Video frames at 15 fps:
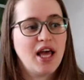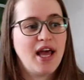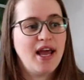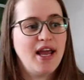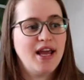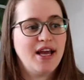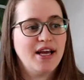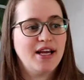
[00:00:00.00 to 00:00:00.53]

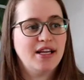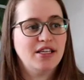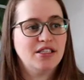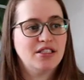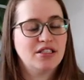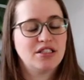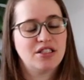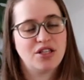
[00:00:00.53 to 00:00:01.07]

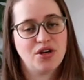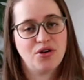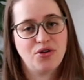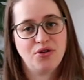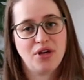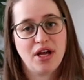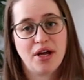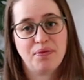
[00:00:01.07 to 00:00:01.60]
And so
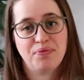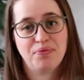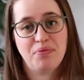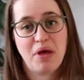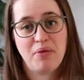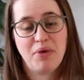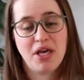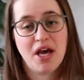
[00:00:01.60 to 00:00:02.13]
yeah,
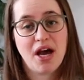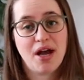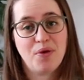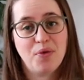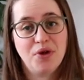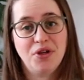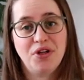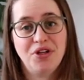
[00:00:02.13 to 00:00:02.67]
maybe I
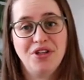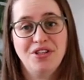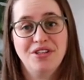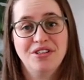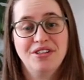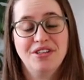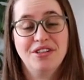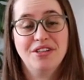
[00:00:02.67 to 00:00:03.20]

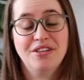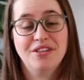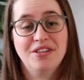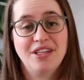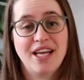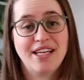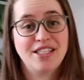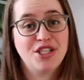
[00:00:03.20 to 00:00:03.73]
will
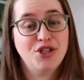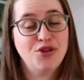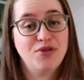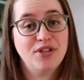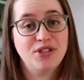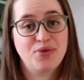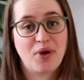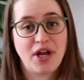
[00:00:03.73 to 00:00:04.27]
get to do
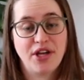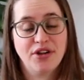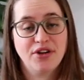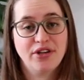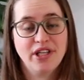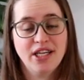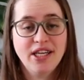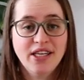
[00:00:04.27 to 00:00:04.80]
this
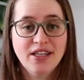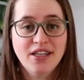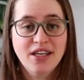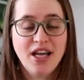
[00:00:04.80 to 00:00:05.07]
regularly.